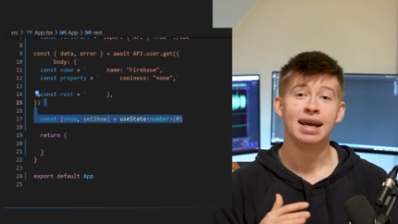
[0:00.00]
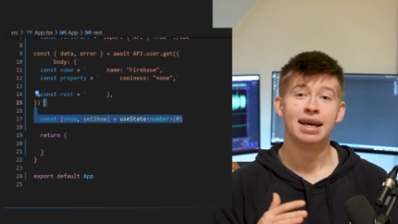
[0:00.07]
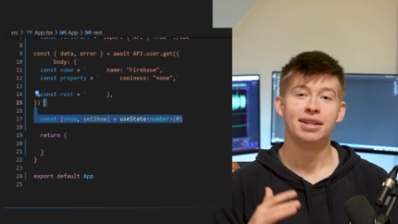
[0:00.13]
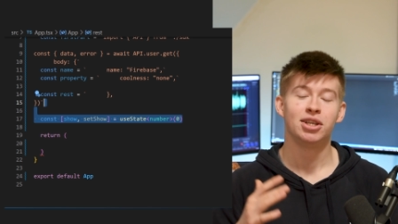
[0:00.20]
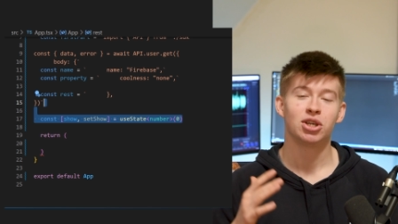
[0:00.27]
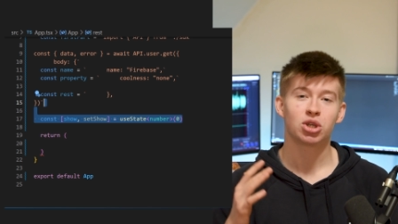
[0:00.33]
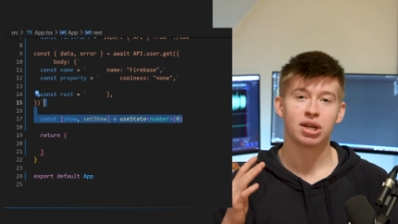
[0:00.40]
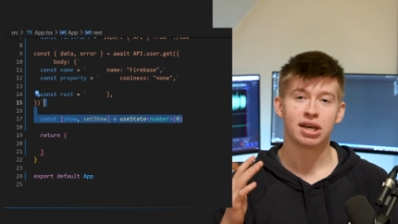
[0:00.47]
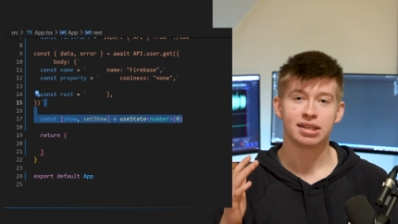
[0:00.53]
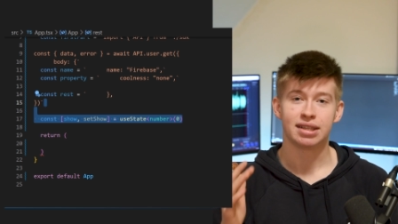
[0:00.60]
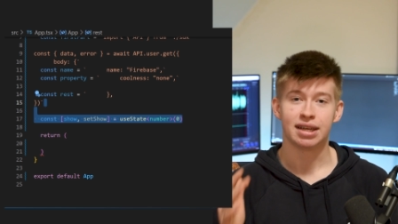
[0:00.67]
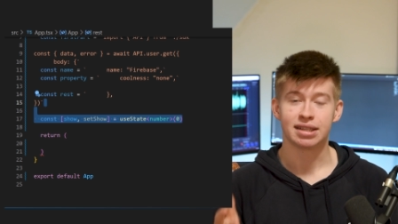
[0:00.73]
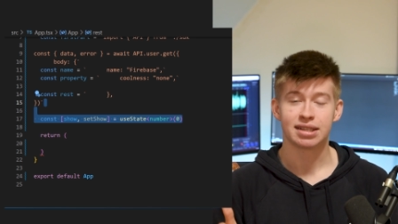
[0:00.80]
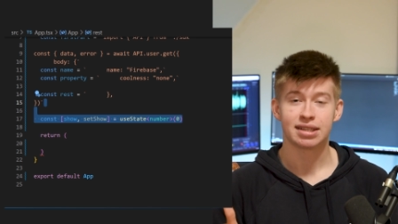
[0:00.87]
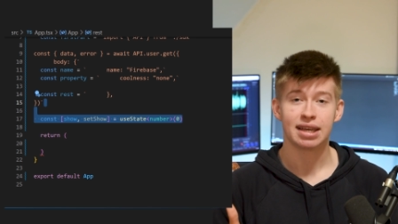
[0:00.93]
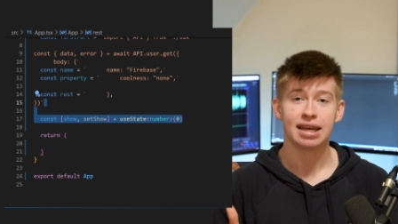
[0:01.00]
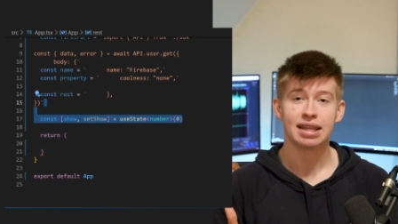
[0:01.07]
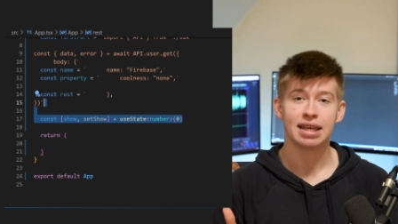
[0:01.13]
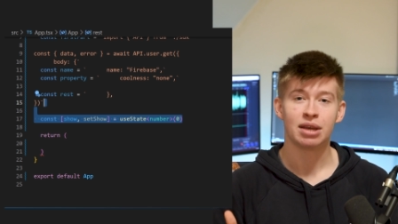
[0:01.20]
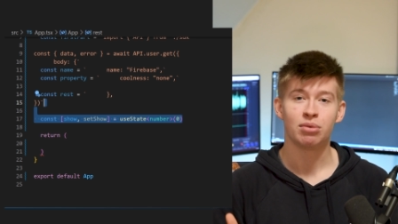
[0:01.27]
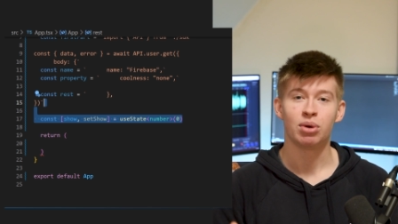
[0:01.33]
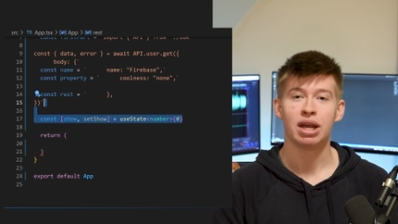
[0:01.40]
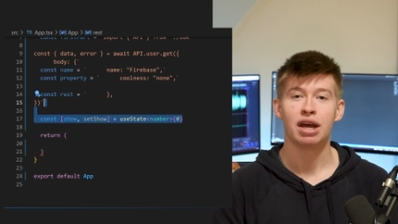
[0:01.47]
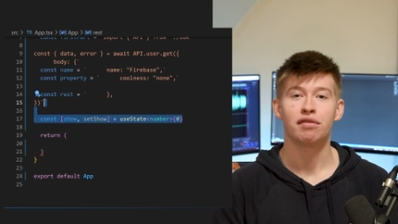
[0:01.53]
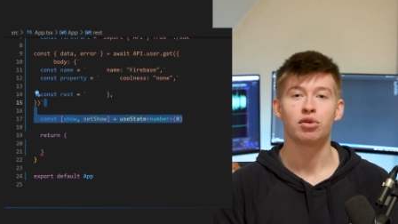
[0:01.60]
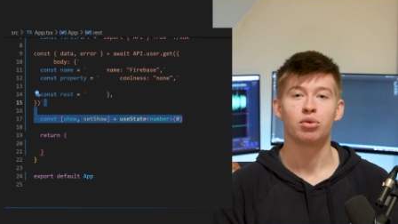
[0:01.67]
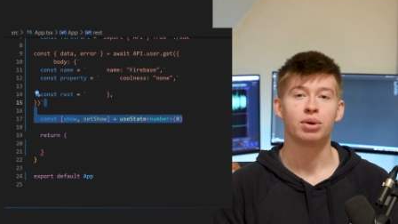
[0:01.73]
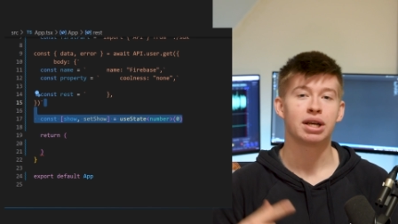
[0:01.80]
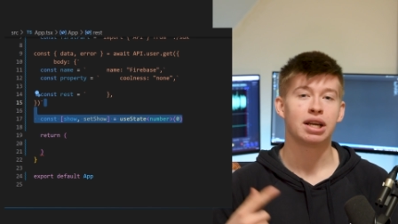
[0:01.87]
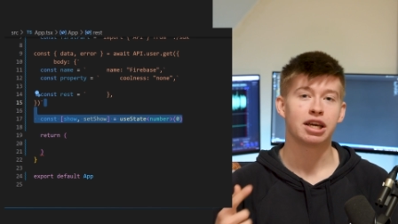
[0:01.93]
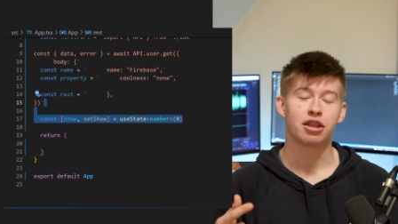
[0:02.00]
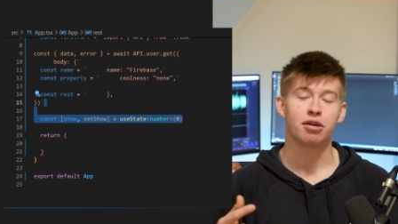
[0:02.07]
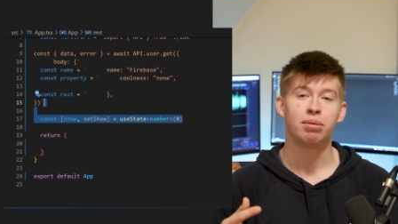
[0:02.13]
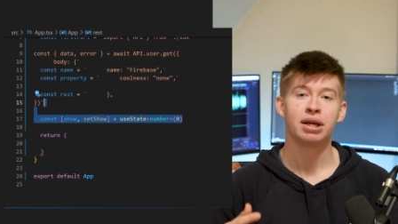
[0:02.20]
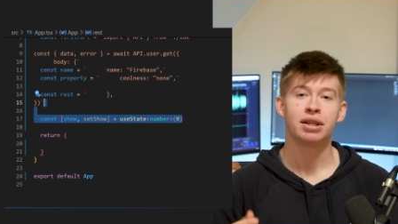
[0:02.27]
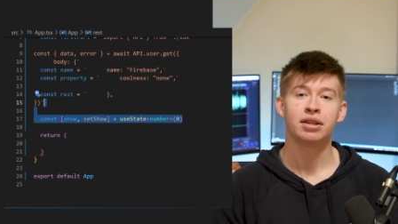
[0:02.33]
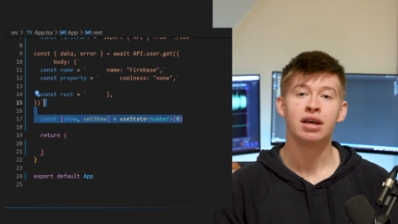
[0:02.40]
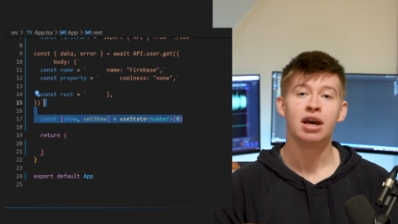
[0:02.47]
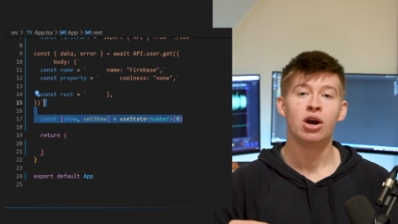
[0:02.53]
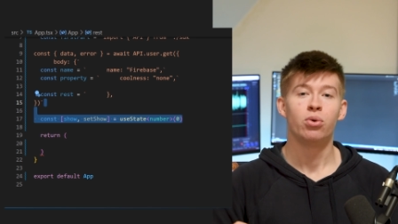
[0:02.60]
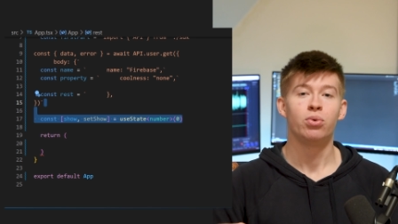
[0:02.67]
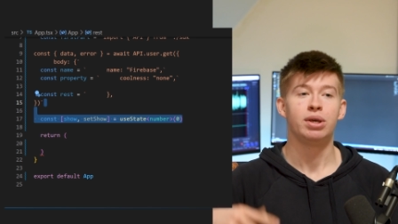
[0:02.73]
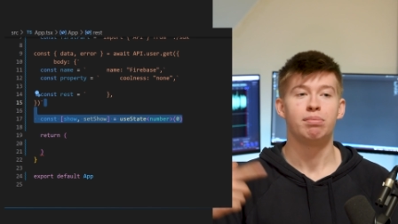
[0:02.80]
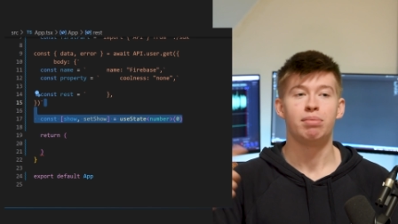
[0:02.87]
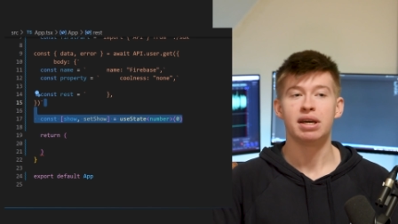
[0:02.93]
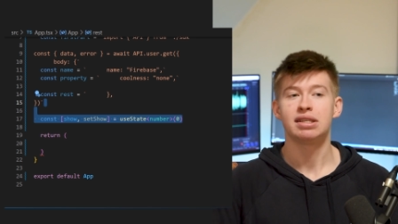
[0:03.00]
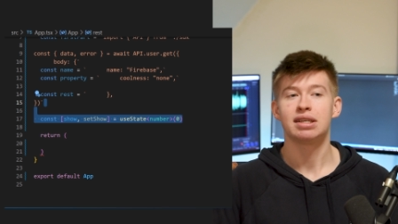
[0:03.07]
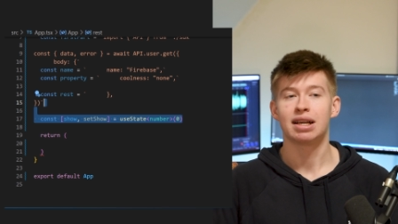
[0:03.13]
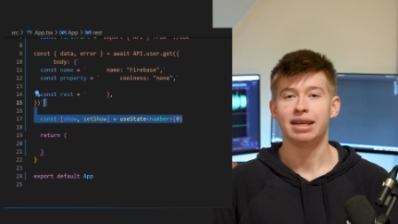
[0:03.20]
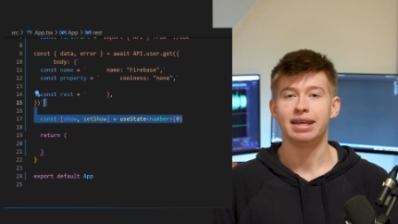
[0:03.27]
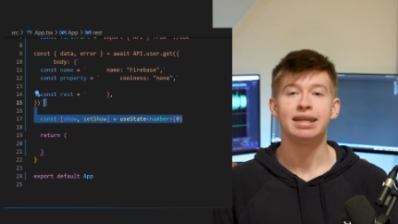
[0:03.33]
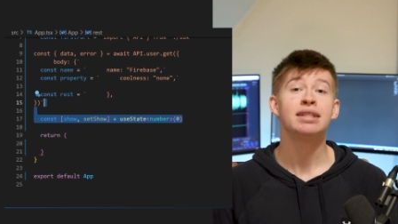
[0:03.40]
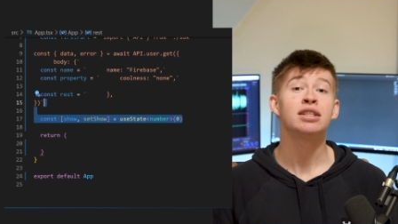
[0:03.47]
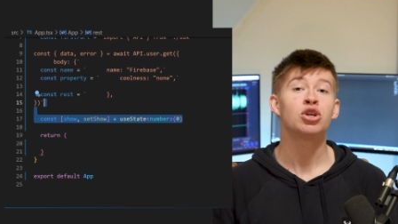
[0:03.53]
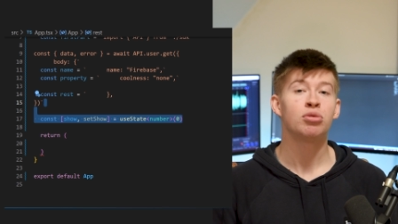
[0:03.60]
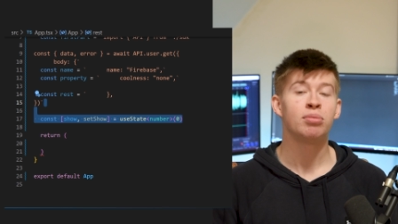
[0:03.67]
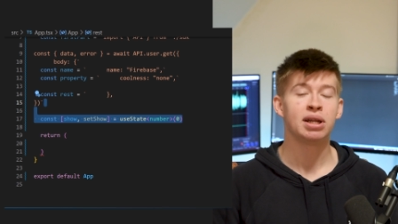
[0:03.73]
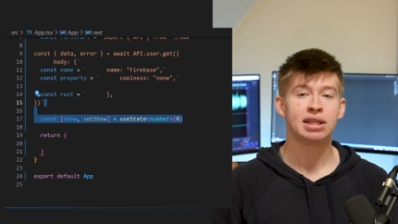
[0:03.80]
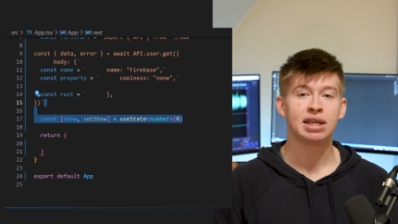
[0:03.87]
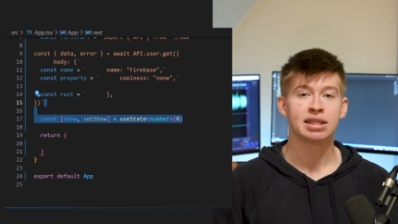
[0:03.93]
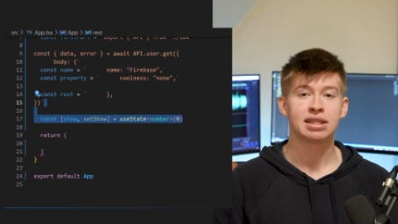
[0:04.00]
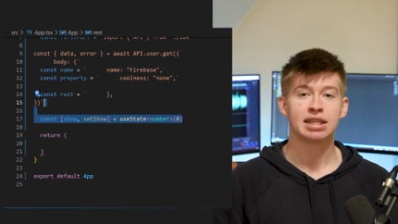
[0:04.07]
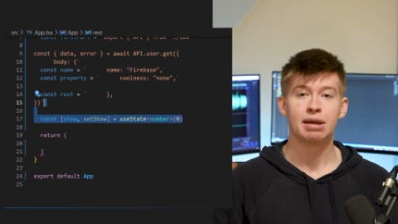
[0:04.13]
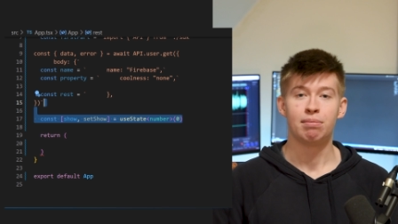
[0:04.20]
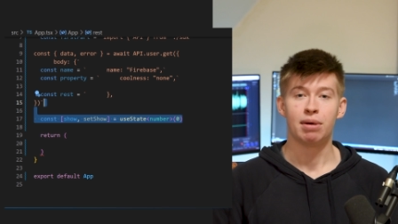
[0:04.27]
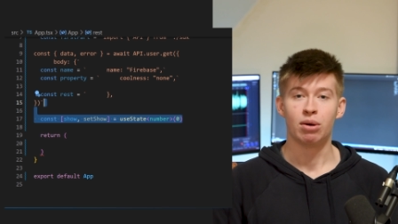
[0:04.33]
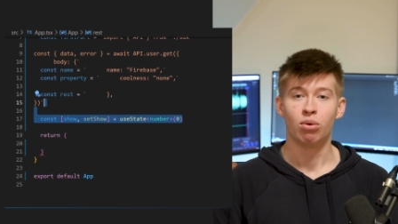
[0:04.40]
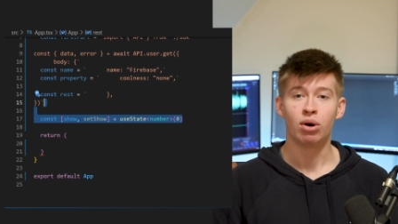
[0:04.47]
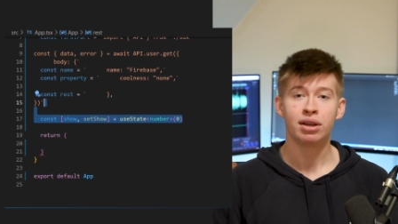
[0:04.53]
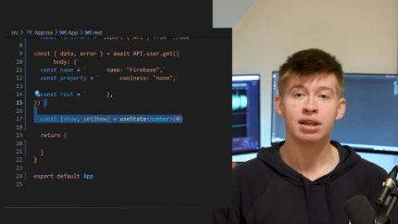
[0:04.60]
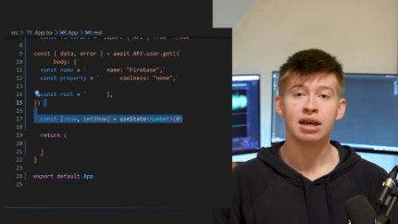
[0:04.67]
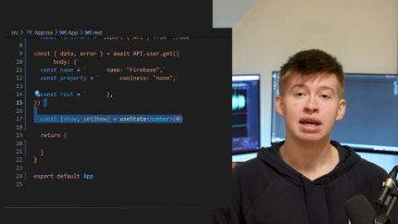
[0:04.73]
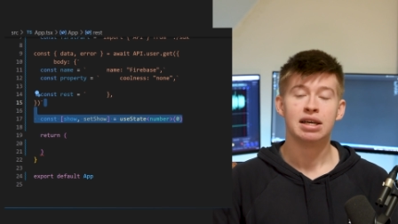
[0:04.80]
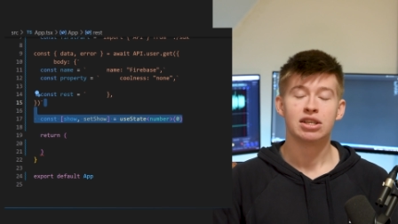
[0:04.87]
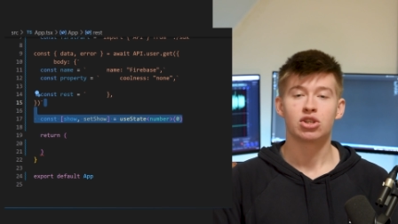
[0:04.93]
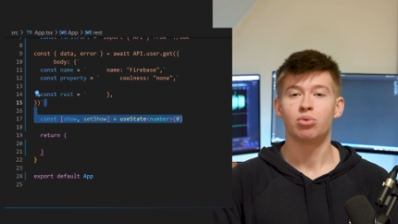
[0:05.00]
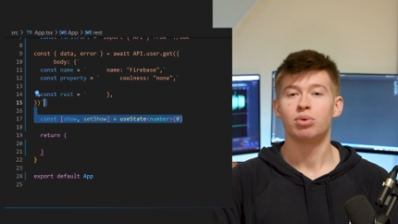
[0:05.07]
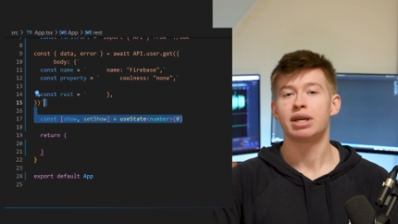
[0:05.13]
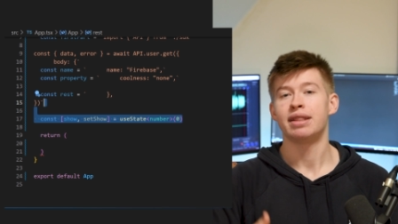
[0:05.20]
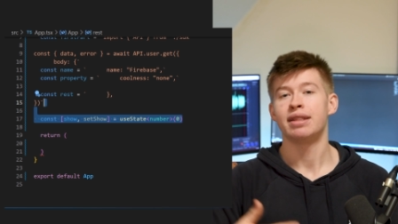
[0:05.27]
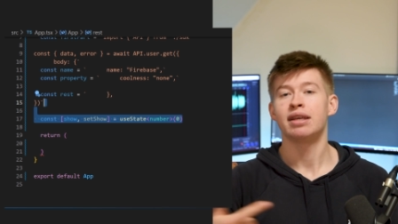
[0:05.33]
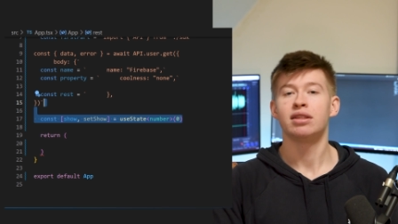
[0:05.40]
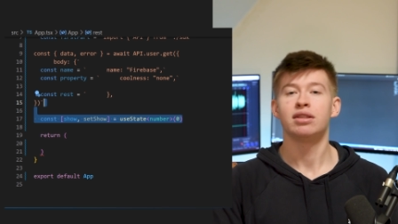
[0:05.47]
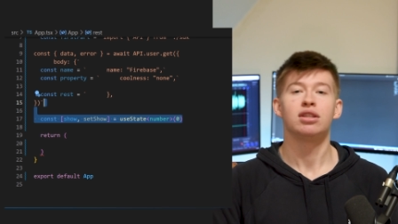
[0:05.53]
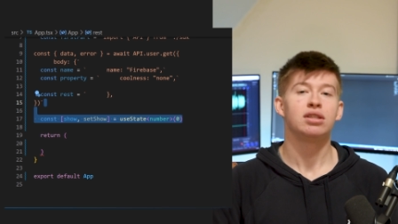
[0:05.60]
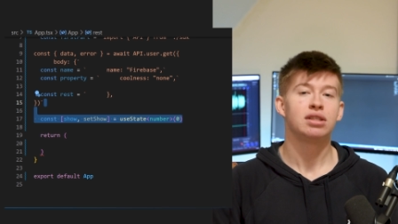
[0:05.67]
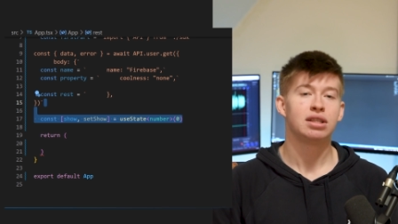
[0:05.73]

initialize that state, and whenever we click the button, we basically increment that state by one, so we can then